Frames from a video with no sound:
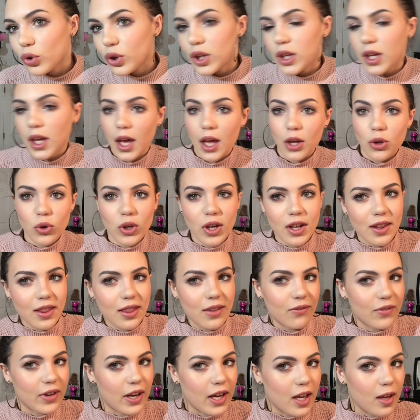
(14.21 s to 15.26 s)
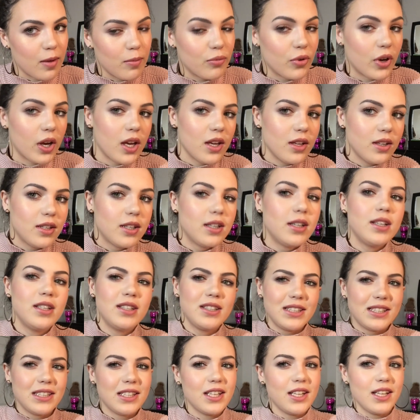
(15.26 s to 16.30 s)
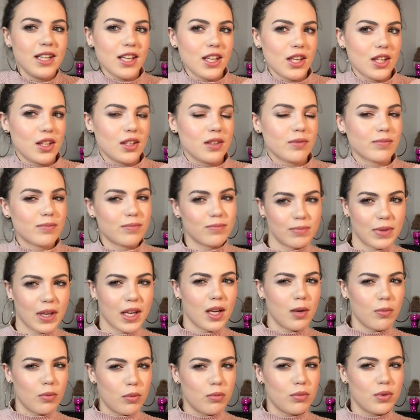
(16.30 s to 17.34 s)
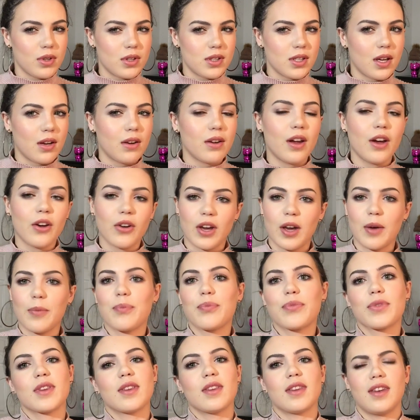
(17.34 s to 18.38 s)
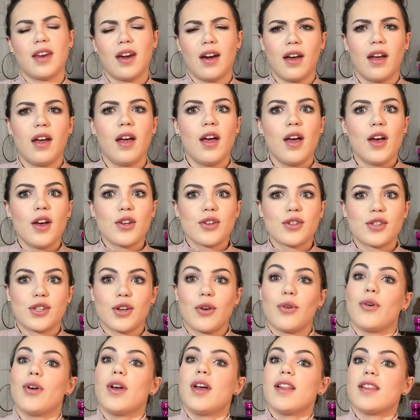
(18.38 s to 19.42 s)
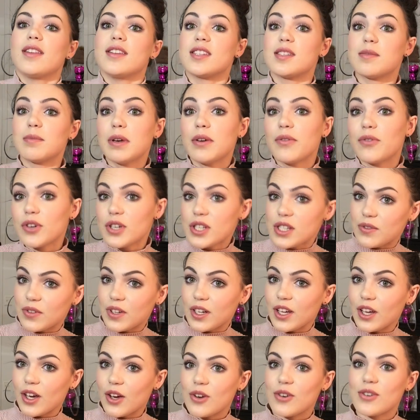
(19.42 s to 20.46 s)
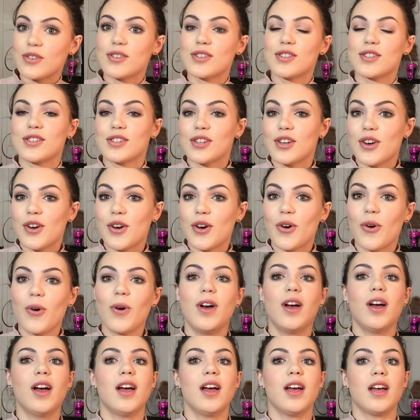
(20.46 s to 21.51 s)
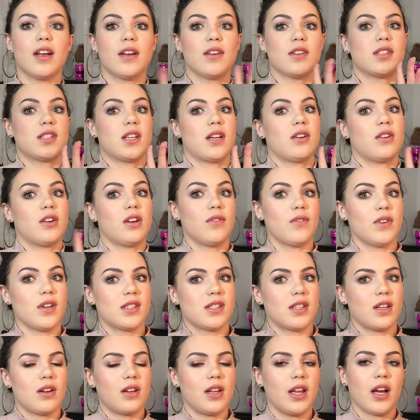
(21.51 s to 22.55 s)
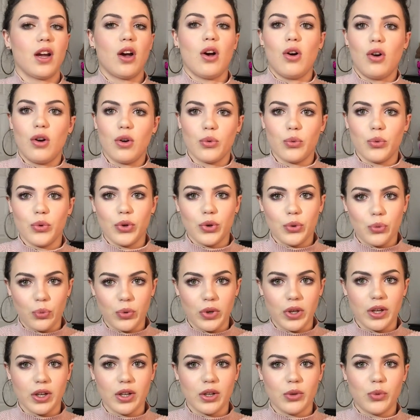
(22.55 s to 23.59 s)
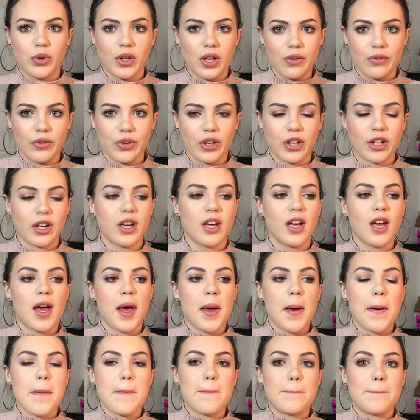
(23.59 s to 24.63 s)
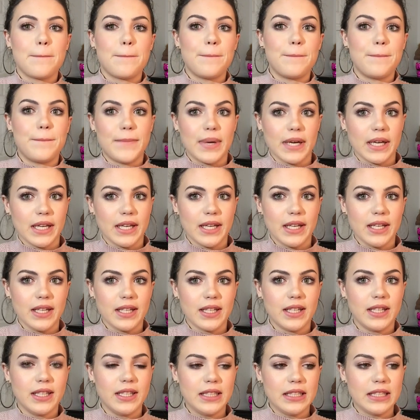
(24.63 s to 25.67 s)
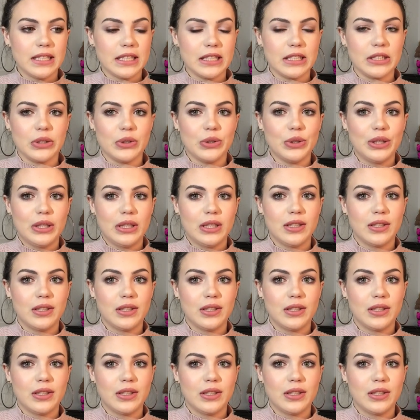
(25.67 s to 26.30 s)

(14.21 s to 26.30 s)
Yeah, you getting the vibe, right? Pick it up and put it down. Okay, yeah. So this is my first video, so sorry if I sound like awkward, weird, whatever, but you know,